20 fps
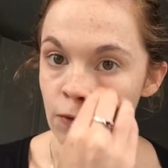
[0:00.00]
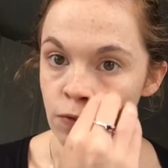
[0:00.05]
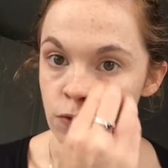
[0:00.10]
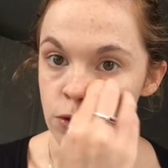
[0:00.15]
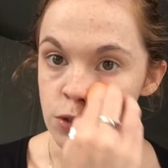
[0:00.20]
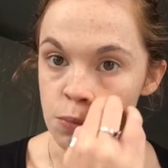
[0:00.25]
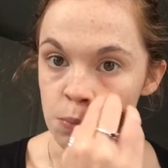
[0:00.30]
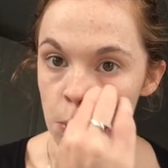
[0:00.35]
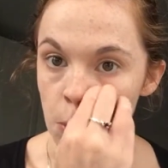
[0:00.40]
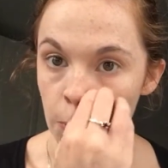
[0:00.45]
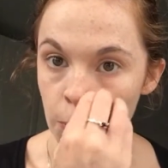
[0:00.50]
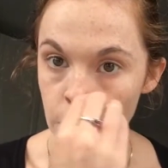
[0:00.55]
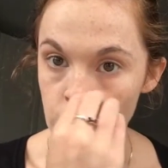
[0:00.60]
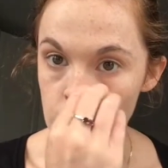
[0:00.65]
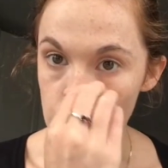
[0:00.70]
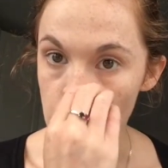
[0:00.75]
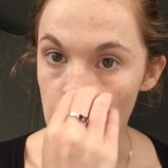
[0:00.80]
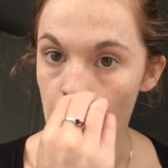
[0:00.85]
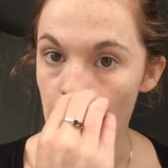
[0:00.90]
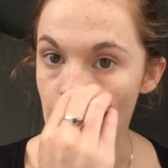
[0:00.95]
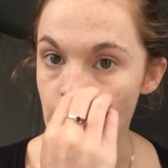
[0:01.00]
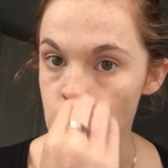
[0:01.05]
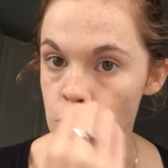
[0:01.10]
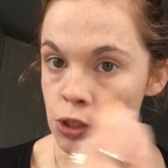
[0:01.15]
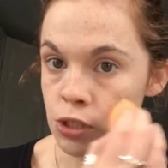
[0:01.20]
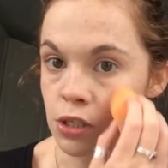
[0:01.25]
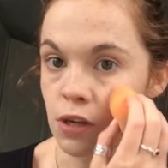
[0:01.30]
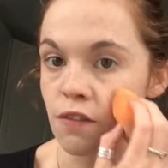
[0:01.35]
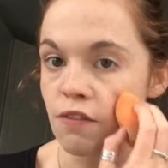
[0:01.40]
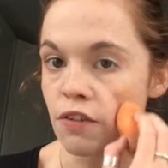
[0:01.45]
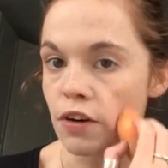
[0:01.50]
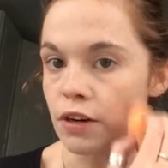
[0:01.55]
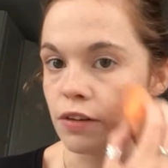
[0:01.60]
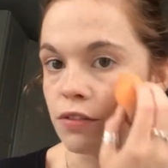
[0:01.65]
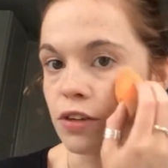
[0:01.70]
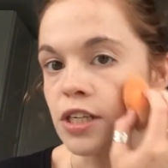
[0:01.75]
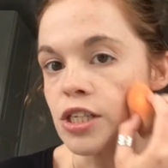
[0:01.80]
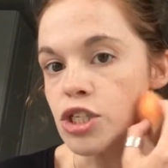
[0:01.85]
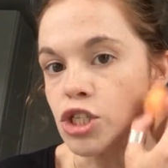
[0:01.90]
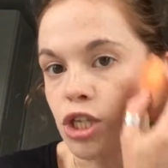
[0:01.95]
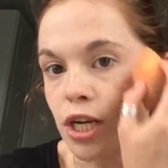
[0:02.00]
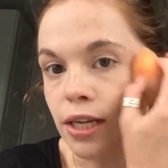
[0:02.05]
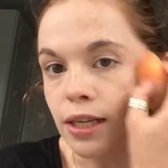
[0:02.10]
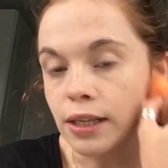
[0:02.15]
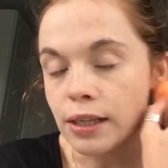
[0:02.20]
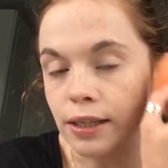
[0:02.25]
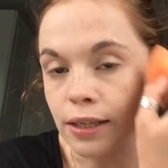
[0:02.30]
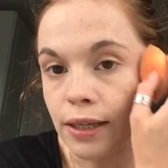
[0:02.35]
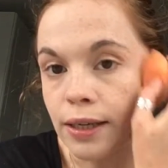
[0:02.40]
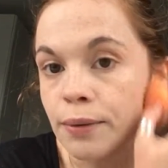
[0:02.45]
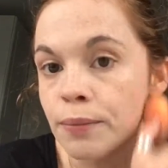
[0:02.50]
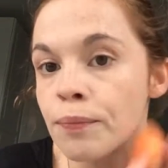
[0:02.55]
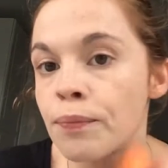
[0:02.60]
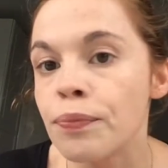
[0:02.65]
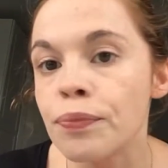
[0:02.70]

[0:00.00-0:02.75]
of the sponge and just very, very gently